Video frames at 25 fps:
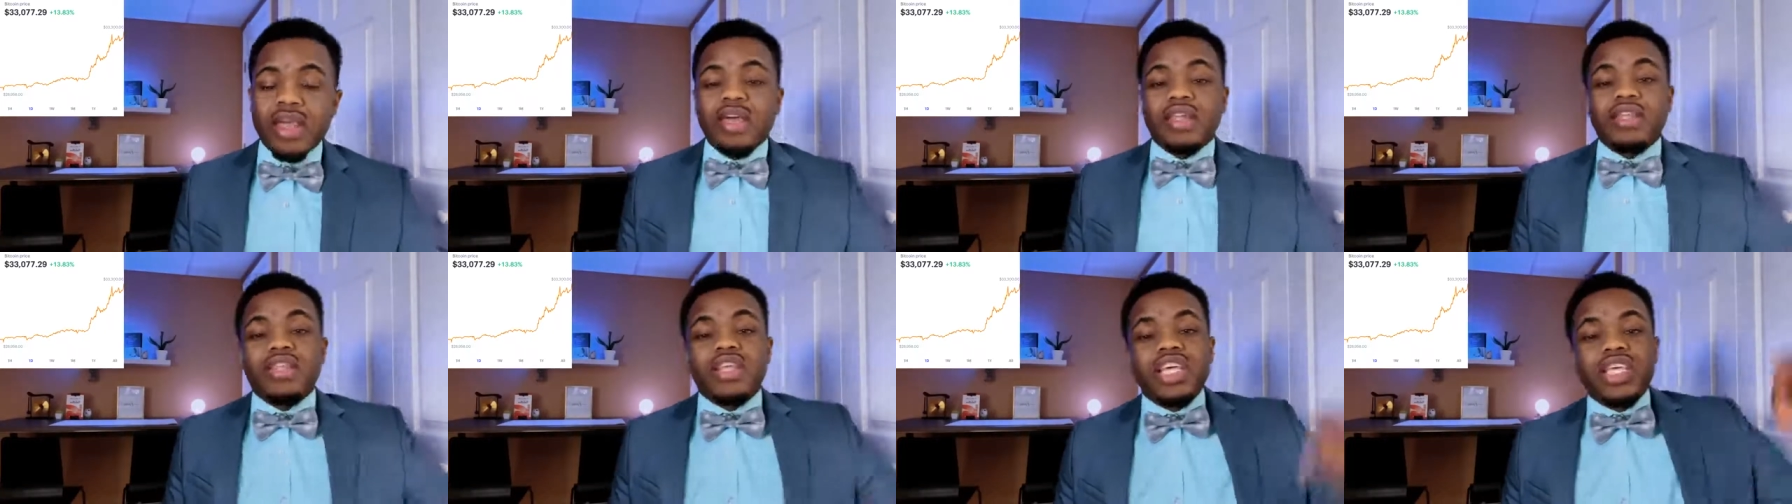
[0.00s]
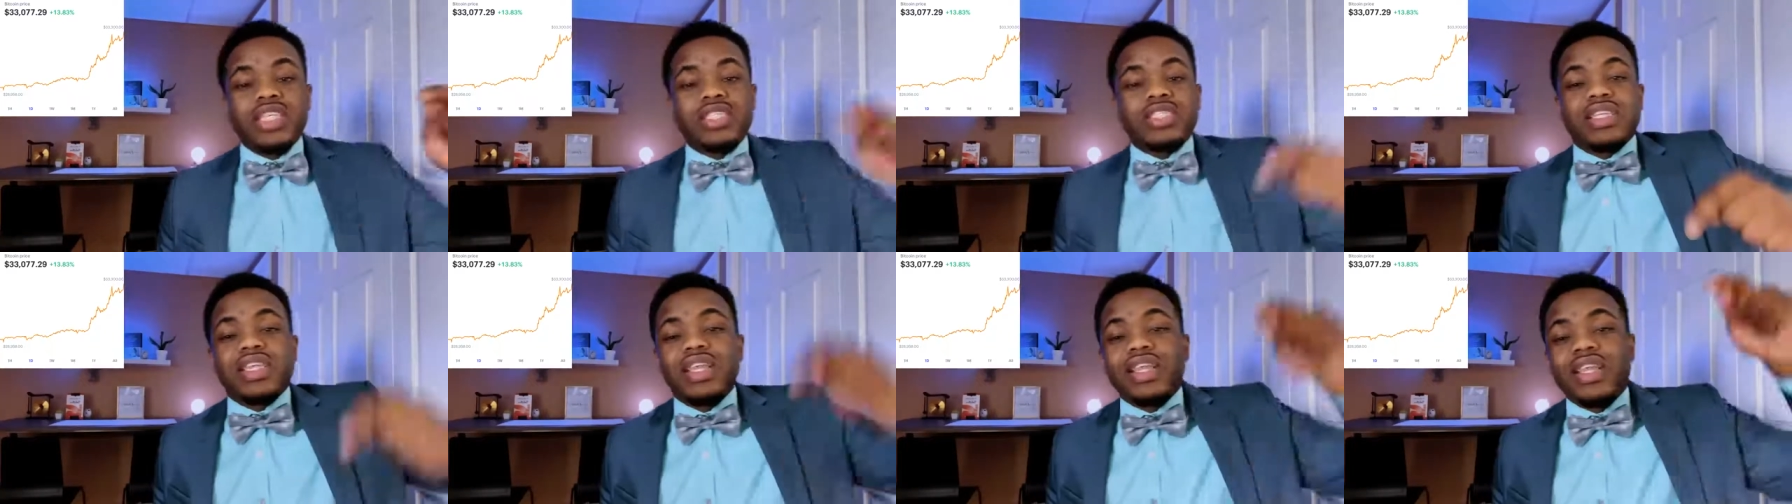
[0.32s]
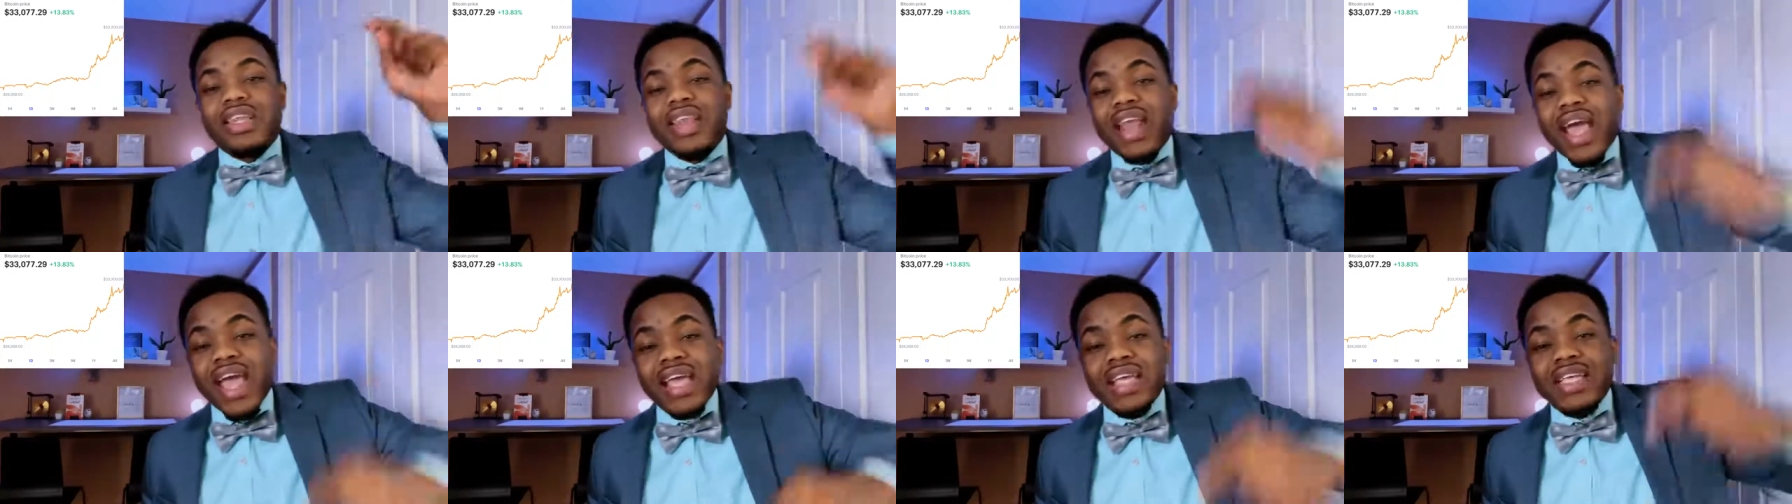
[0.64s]
These
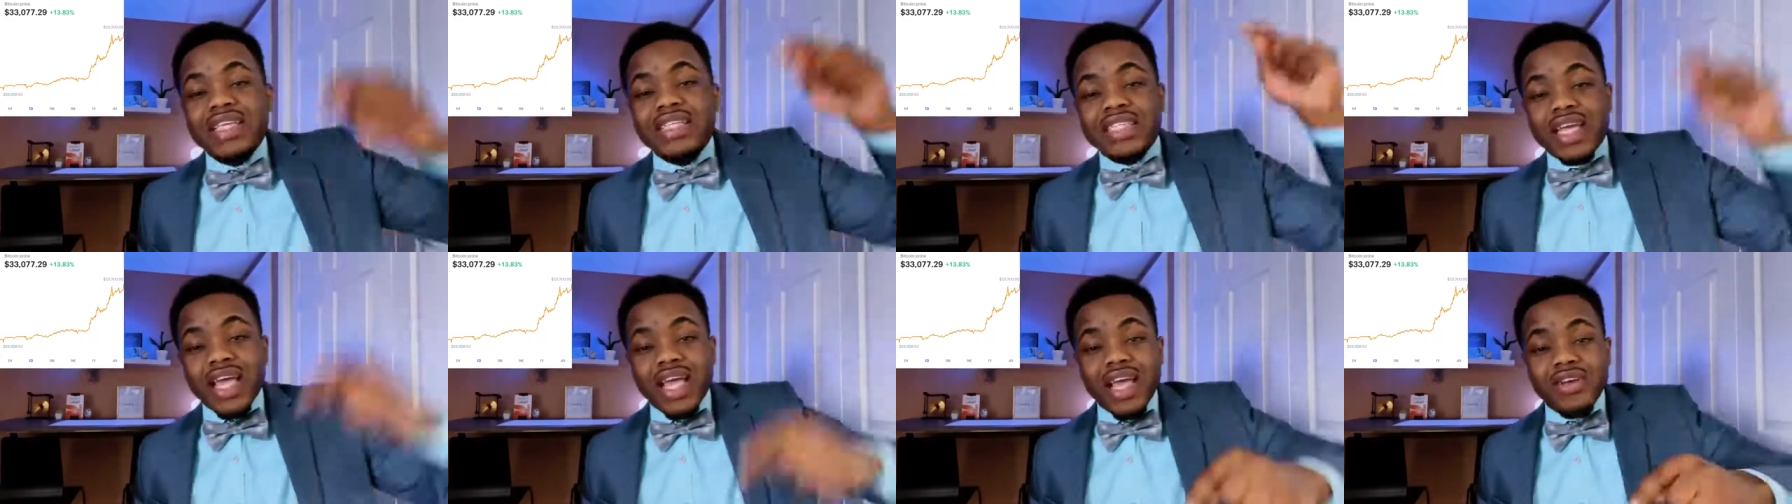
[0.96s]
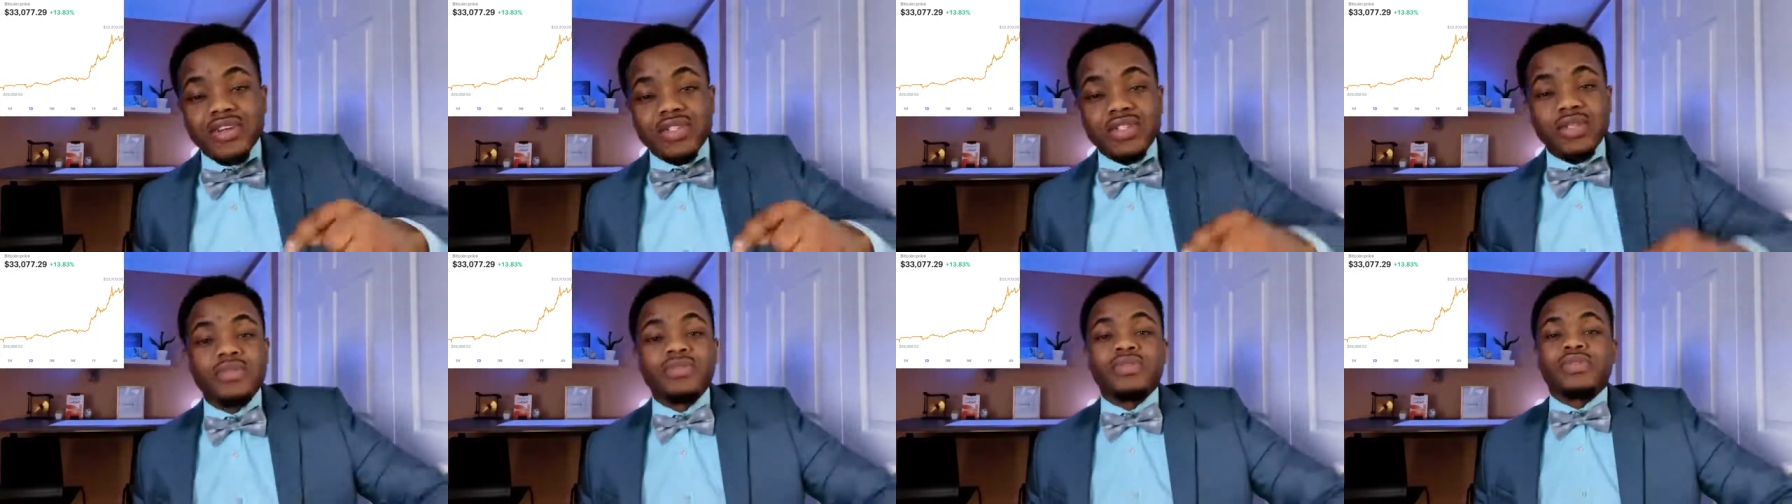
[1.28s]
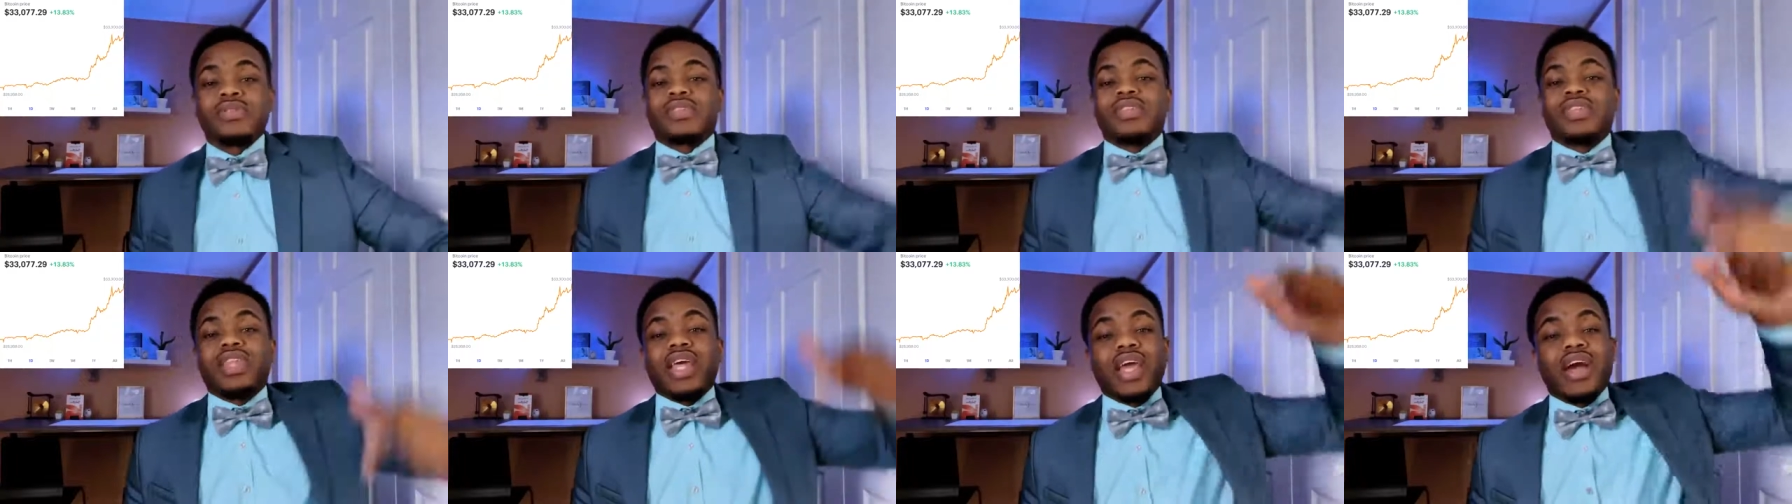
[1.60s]
naysayers,
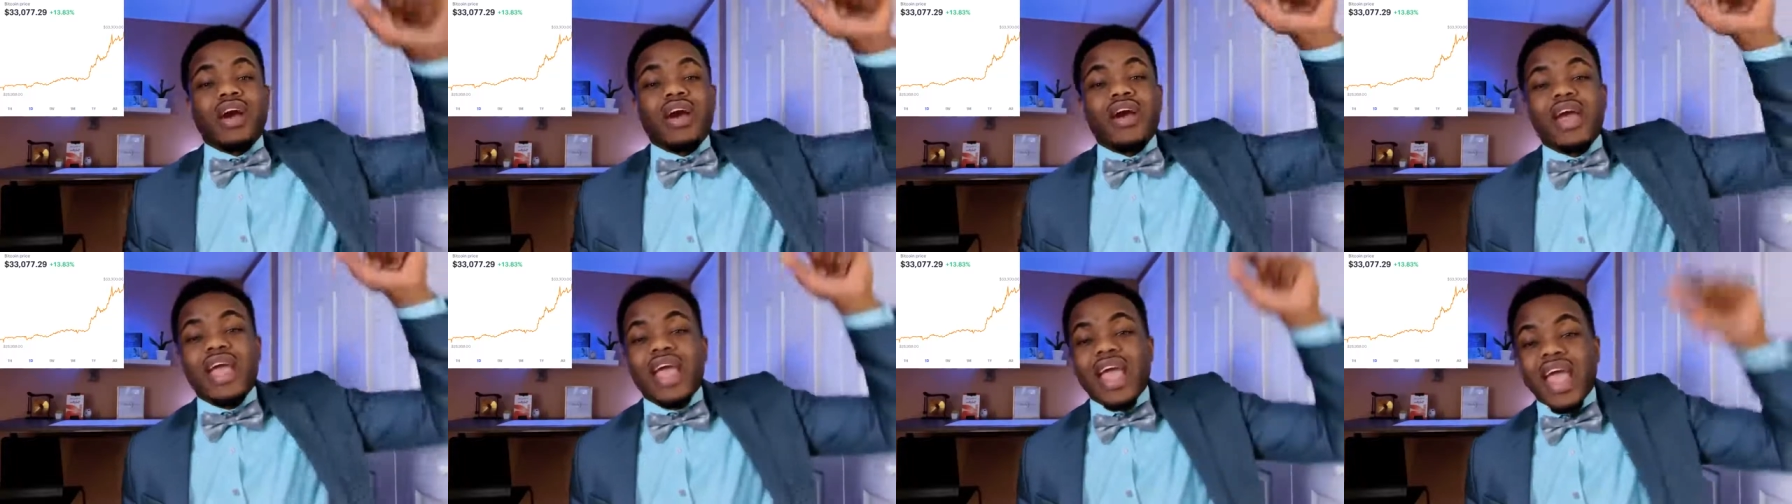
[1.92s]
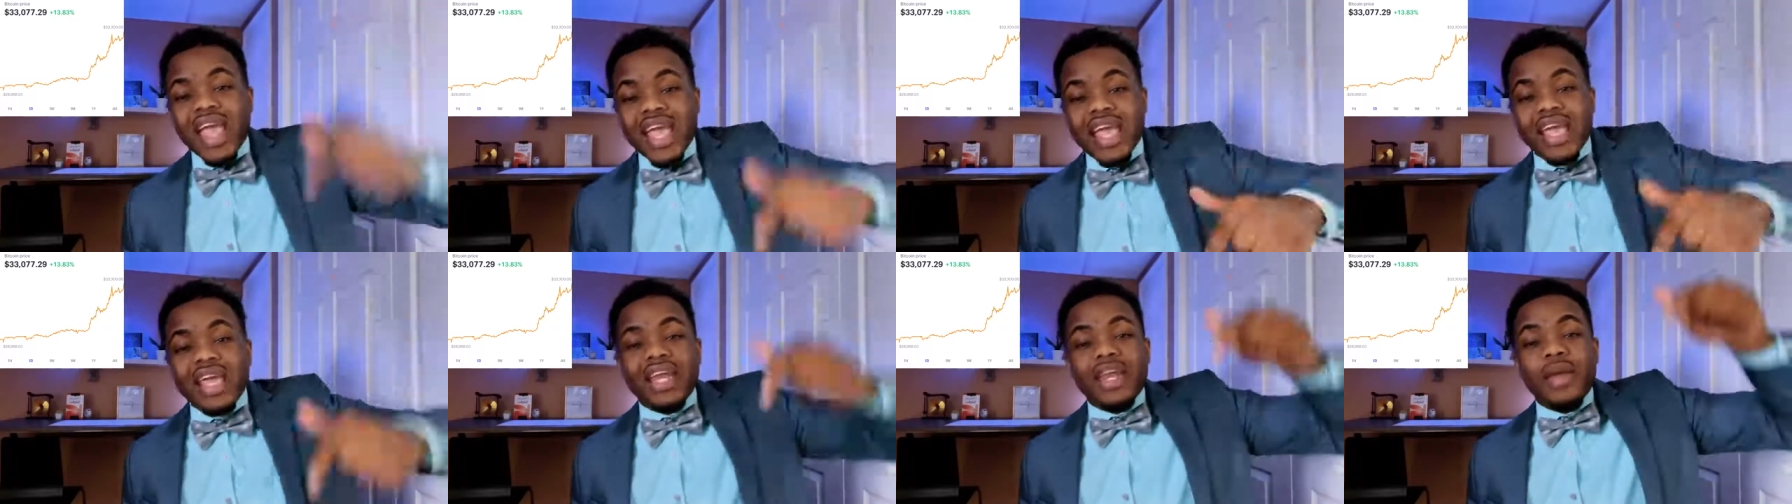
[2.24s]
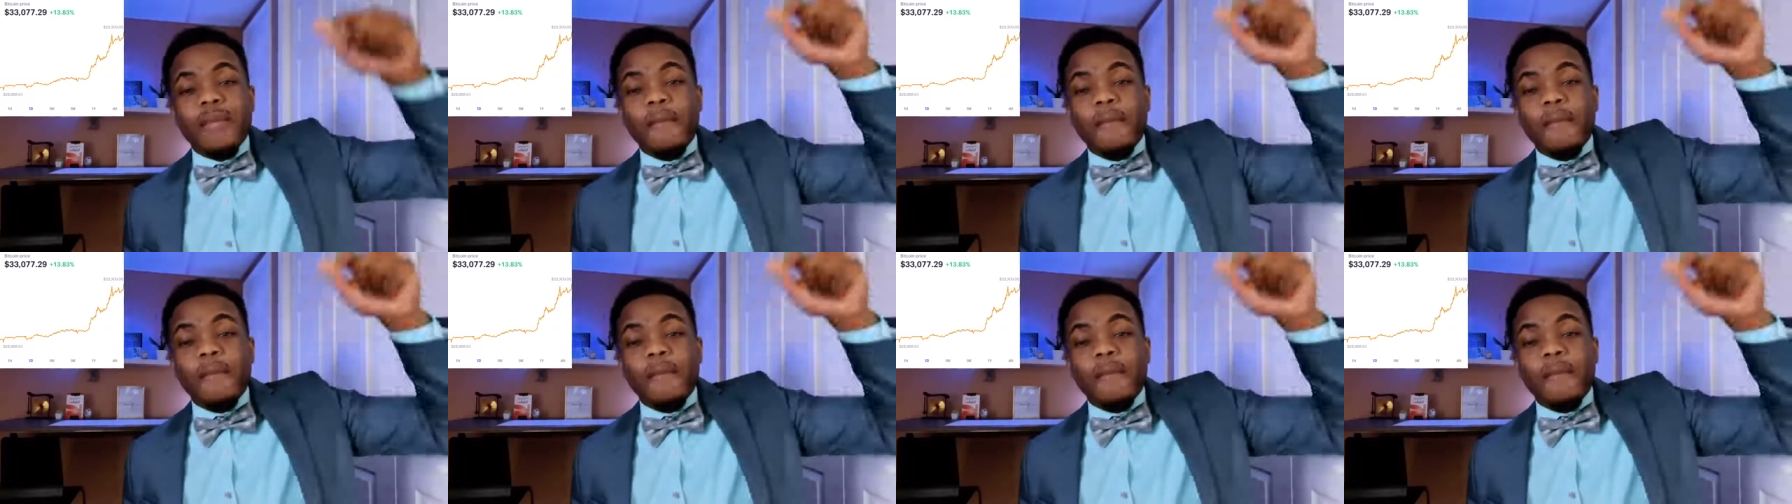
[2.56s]
they are hating